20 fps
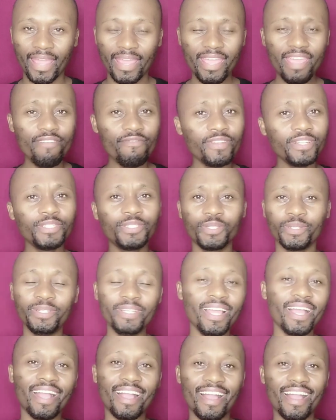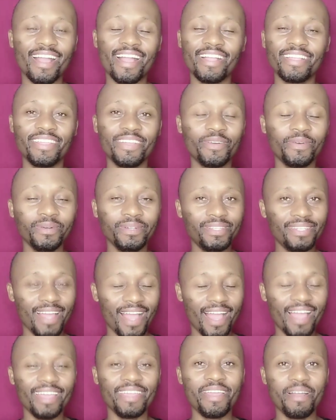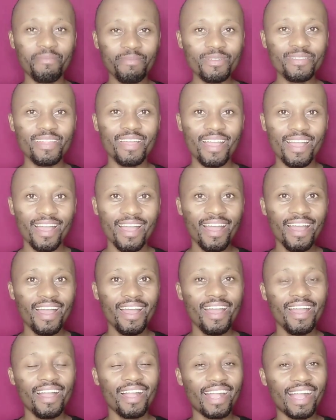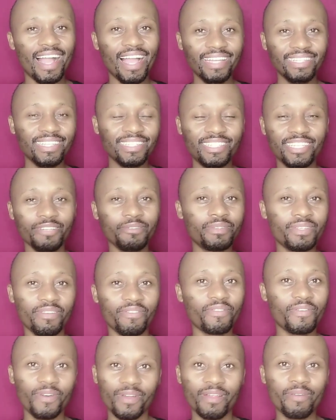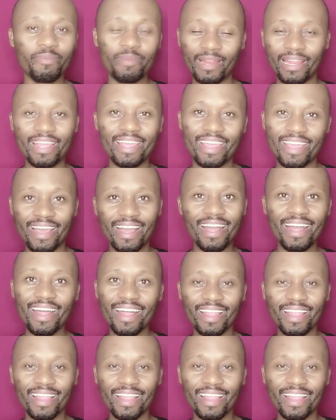Even Junior Khanye, Otai, Yabona, Kaiser Chiefs have got a player